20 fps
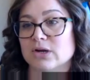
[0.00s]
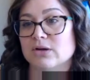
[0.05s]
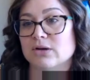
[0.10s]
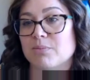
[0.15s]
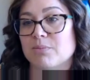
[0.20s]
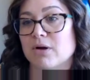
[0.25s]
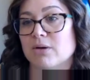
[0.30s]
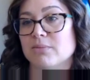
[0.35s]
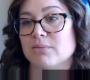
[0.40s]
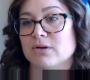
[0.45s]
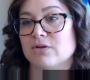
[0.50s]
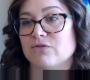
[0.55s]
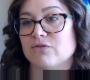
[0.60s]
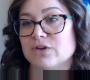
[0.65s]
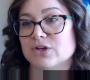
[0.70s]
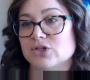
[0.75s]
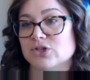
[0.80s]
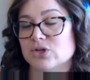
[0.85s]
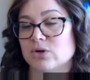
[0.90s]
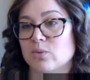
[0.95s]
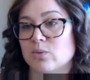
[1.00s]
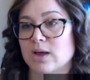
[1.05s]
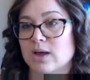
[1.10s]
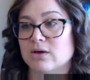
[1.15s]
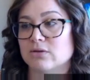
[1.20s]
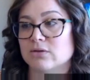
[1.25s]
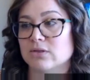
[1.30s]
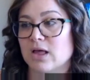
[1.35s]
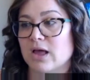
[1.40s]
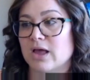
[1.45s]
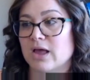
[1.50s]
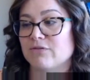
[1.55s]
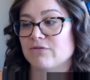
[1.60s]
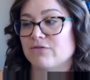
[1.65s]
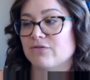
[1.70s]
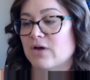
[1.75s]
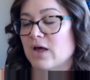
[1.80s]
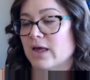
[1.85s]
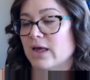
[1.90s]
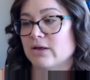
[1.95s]
Department of Fish and Wildlife
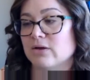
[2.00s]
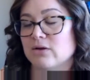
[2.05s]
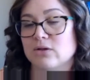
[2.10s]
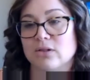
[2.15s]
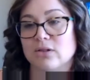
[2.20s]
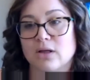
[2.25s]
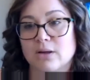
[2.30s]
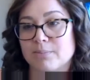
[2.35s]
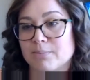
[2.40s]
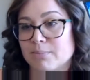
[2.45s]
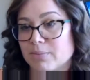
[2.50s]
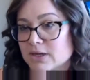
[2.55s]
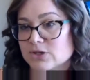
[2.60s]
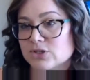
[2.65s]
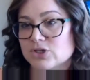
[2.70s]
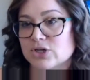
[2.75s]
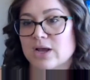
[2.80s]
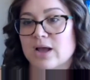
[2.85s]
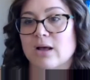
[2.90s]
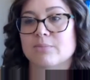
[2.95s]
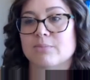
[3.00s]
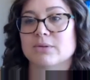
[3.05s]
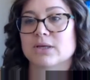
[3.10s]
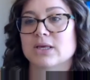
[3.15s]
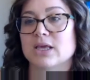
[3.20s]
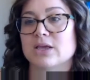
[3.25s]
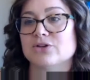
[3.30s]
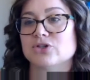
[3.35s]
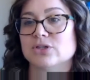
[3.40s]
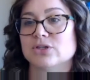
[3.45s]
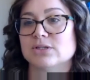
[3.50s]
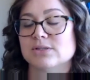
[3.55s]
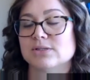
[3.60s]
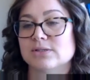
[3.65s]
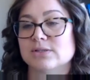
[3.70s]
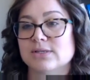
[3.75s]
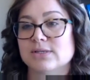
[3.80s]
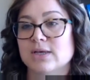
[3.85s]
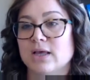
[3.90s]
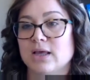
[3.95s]
file a bunch of
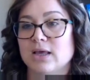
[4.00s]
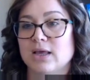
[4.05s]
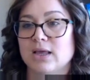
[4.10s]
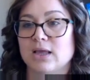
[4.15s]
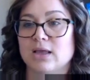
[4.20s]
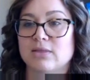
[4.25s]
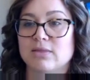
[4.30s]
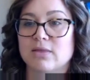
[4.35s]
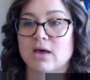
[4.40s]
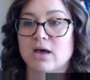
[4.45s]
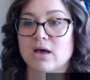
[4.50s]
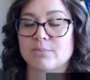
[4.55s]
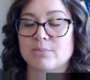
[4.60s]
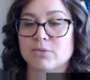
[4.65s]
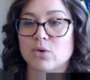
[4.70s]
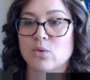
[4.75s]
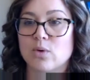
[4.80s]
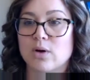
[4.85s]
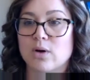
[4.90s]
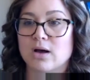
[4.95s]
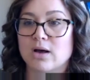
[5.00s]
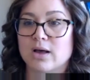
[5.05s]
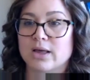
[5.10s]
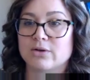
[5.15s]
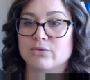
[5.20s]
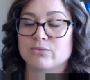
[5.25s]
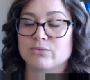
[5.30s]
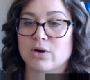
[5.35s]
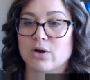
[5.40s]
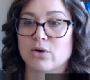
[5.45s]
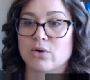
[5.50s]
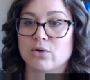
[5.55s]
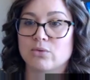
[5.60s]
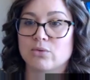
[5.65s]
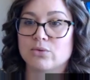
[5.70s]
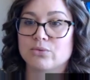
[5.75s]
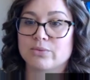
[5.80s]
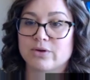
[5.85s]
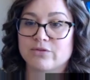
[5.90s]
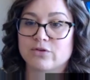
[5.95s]
applications in the Umpqua and
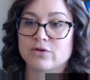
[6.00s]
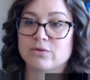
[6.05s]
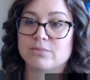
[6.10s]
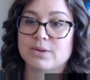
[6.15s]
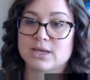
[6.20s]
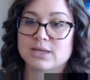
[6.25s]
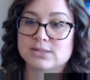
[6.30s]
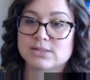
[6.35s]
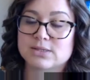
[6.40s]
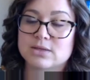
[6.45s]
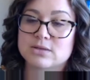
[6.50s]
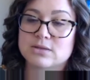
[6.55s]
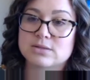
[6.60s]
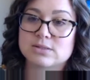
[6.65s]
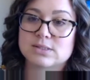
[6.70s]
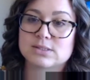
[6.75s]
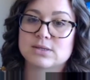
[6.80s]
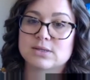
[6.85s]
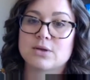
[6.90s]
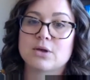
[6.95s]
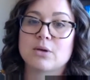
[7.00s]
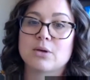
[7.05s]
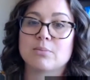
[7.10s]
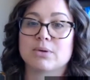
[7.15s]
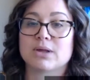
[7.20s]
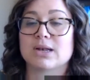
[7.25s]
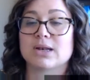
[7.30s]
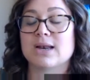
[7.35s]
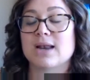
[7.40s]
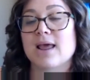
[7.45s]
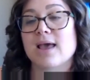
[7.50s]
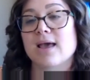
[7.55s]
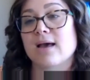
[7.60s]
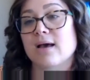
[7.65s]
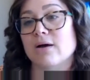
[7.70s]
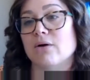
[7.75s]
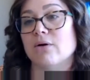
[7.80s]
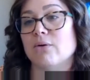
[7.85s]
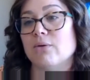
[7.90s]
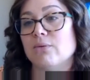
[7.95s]
Rogue River basins. But
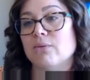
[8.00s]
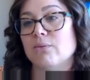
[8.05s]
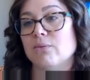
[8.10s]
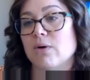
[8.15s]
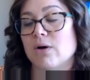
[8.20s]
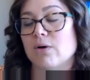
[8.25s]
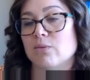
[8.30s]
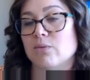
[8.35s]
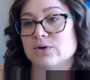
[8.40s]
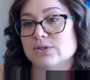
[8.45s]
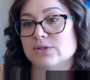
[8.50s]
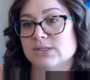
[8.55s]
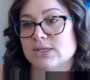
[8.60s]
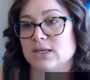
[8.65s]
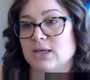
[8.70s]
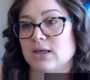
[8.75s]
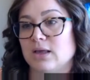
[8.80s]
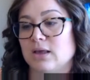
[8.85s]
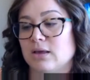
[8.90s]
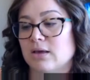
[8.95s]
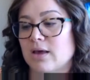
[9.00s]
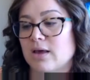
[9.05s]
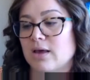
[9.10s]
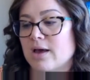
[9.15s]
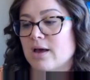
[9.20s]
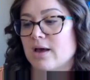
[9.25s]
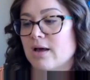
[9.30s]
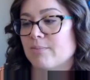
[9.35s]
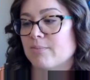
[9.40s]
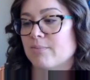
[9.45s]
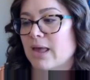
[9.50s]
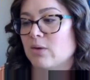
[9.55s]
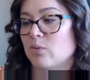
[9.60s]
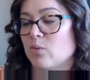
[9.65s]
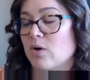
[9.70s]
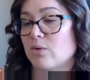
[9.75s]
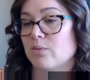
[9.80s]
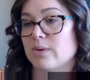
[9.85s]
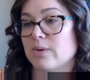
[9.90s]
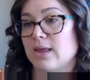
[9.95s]
now what we're seeing and
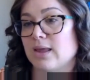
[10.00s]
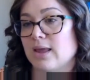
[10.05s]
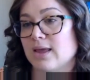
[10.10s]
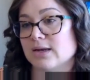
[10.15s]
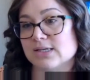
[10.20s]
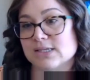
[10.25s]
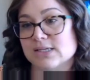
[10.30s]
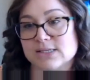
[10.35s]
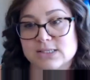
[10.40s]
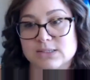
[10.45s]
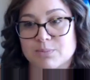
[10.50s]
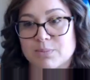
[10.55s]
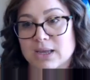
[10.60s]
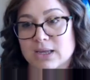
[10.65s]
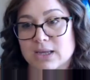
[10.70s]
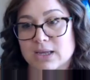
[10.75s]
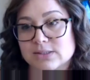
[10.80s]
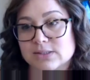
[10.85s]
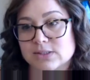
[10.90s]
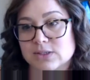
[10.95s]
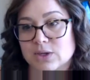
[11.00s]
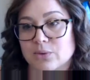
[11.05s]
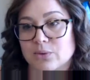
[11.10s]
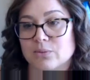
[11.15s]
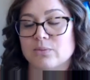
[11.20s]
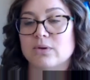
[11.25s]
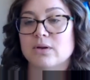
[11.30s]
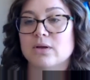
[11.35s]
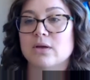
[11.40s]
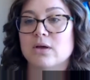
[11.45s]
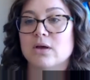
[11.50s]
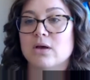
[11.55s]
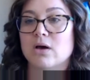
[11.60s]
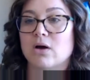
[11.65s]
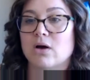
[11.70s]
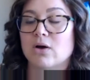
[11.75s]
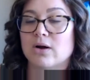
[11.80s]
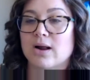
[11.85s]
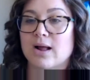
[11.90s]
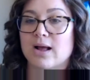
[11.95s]
what we anticipate soon
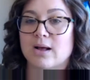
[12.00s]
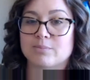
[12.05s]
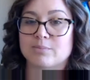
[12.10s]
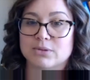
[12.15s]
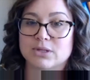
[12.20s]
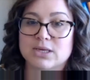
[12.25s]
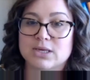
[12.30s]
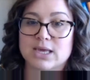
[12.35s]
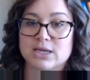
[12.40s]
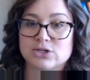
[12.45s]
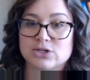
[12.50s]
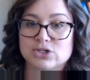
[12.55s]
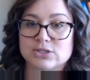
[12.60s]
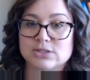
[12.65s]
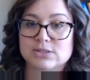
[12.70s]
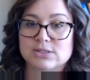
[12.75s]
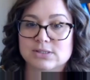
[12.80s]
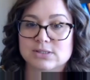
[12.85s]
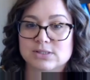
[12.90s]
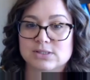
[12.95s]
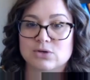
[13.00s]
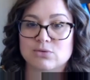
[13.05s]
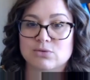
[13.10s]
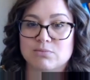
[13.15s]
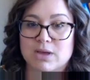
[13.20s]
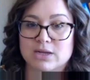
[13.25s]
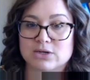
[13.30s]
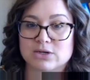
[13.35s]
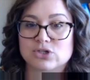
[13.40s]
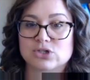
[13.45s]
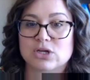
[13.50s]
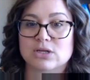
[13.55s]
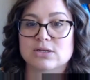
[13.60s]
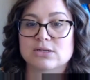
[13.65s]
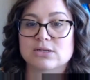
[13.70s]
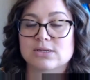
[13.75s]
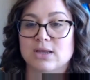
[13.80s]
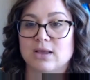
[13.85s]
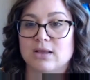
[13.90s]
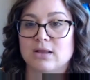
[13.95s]
are applications, as you
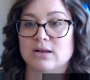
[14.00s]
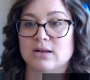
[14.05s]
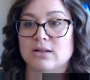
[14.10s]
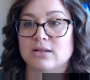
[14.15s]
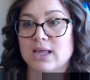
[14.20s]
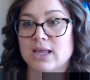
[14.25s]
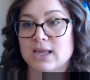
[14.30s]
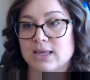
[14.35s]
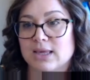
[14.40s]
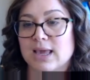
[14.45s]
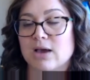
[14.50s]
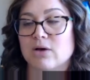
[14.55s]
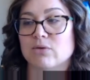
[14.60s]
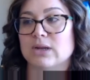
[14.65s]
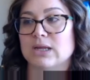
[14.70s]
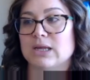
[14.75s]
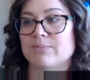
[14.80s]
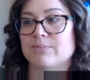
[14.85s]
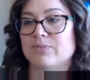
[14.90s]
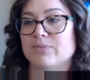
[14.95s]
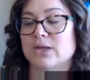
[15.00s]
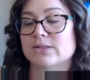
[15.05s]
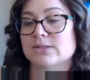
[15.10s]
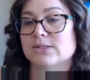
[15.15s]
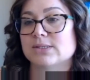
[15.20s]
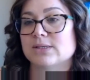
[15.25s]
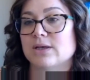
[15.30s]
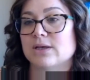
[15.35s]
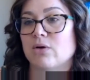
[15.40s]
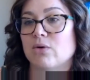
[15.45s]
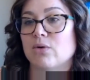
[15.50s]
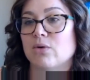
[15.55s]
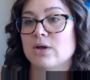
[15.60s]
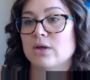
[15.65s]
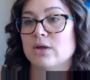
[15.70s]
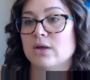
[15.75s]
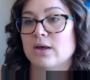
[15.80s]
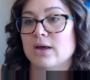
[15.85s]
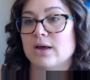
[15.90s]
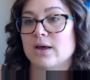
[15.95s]
mentioned, in Lake County. And so
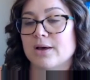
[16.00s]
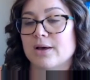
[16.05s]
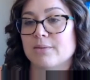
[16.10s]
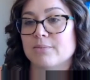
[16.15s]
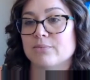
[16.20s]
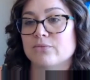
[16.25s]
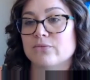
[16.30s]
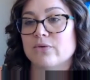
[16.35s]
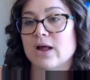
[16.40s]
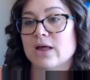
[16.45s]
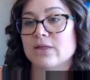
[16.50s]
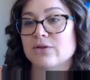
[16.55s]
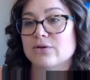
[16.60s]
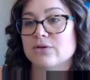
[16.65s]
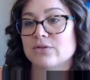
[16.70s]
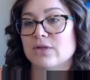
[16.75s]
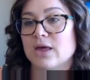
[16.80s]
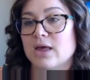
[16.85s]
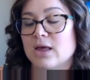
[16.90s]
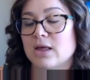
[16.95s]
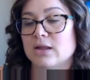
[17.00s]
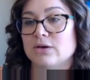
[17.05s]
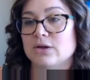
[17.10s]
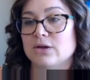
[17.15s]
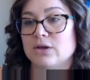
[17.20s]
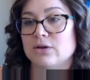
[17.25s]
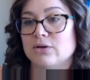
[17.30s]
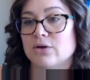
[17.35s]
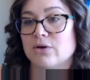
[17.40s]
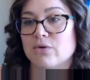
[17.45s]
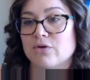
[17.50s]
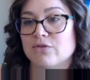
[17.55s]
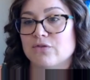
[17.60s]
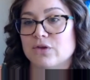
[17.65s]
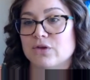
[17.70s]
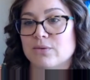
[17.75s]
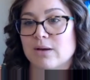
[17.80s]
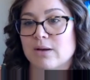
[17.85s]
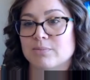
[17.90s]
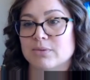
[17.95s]
rather than, a
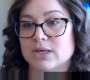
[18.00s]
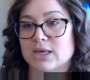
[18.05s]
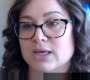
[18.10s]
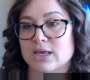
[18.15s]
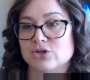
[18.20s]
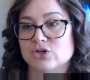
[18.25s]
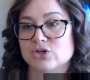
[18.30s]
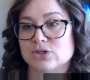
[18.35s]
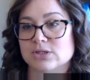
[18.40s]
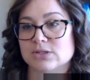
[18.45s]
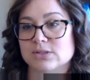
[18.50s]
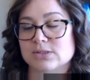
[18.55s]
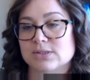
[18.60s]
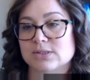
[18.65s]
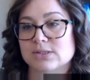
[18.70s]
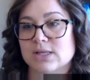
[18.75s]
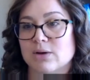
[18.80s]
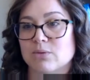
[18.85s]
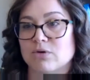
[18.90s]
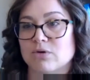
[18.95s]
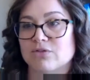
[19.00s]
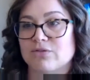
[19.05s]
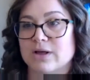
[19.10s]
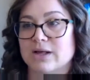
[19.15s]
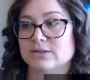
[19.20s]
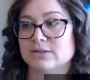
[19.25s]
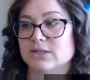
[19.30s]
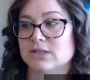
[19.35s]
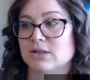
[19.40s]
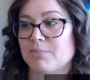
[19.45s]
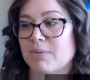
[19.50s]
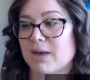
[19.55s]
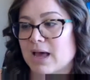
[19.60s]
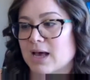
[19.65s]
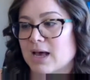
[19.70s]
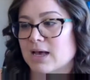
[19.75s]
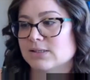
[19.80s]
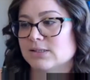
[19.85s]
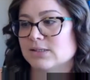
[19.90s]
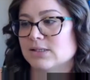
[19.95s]
few applications that were filed in the
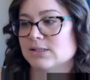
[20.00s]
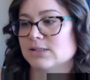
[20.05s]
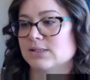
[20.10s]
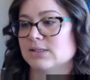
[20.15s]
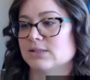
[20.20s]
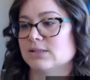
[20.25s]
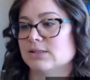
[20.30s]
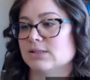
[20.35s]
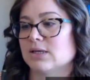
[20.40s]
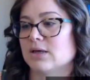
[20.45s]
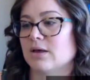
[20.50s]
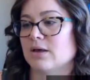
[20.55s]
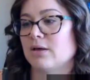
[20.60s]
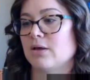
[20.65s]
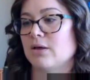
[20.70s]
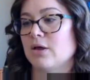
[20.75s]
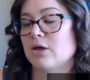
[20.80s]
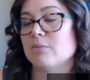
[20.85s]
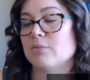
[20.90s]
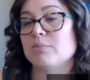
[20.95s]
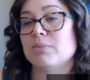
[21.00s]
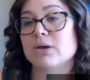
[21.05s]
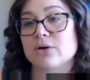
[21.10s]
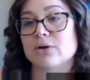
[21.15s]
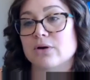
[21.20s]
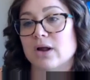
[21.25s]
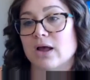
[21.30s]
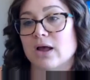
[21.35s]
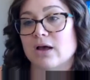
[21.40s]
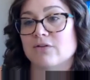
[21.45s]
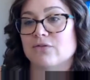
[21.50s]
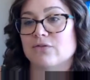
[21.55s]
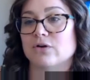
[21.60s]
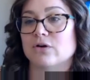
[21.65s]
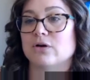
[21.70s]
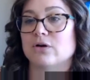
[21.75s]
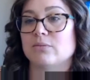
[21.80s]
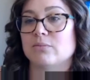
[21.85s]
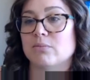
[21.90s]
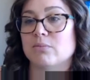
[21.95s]
past, this is a bigger
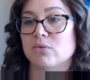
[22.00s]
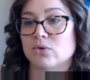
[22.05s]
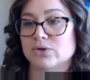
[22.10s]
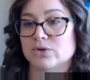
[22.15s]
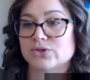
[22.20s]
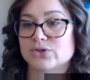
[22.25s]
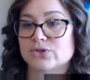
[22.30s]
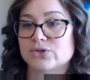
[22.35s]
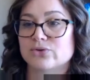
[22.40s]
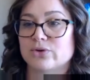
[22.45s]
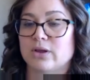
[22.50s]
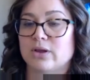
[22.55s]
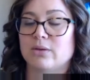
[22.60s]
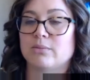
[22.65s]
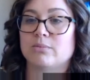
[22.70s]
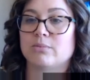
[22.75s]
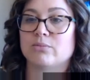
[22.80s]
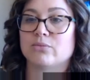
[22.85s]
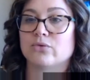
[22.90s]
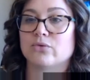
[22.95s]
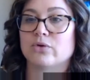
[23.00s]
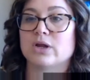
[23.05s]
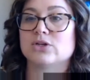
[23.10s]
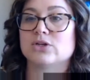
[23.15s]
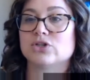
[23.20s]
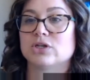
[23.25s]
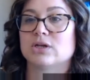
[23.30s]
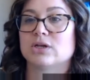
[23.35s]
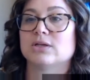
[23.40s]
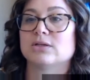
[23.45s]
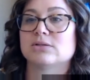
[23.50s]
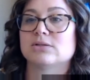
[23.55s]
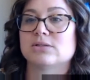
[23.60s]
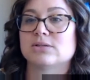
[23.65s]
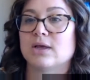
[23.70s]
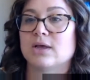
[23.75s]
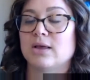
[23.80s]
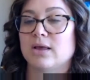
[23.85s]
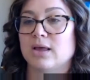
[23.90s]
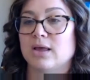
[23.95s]
effort, more stream reaches
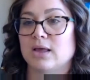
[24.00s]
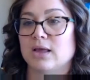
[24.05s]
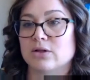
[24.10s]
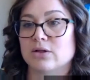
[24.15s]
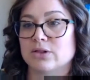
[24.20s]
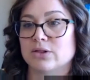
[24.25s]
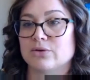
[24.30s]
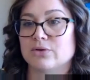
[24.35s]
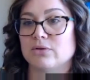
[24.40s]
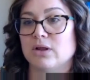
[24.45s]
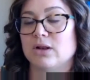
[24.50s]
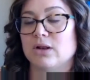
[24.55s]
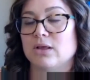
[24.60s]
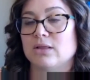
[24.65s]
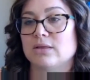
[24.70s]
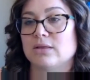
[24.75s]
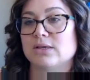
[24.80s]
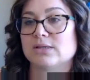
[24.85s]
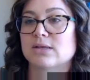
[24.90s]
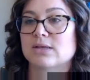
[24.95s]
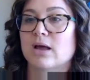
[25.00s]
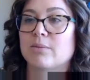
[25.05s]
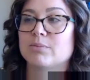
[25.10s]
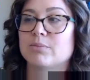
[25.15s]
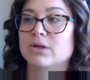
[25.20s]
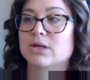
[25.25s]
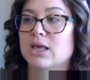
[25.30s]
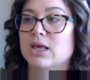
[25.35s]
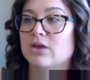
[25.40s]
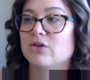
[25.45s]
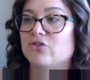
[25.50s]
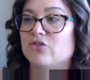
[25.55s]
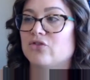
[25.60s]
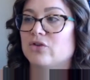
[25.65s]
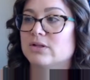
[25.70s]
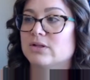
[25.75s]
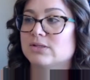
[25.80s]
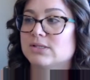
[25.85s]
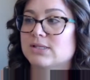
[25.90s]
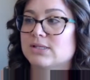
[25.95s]
included in these
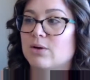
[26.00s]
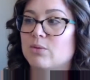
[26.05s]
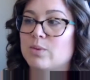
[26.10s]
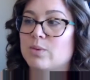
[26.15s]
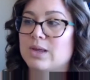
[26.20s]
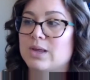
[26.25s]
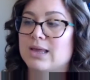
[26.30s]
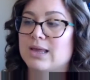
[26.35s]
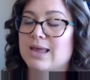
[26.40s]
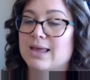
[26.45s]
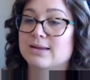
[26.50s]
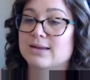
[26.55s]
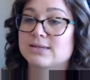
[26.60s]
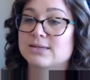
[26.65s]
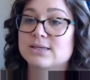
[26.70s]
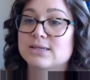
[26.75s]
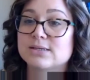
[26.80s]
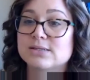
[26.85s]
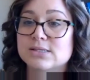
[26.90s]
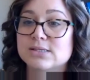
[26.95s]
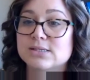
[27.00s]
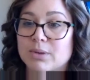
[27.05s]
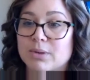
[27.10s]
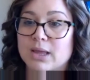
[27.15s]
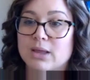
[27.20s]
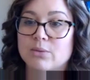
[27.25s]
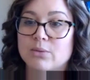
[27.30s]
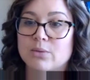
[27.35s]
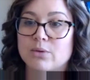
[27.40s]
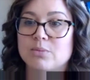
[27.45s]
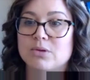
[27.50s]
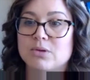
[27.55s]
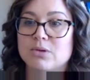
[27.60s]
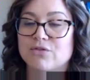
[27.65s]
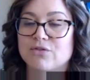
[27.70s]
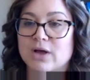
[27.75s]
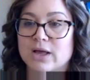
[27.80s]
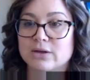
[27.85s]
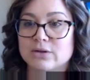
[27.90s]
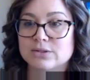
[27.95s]
applications that we anticipate will be
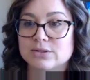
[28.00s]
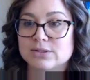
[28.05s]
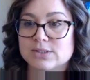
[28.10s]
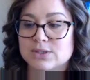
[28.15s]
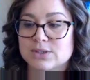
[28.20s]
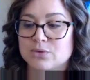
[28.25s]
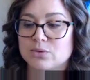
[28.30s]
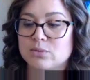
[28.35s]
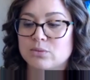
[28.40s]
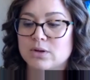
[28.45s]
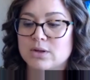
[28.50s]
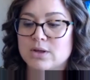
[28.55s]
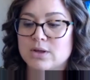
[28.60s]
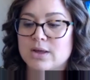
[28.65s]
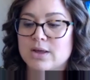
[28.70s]
filed soon.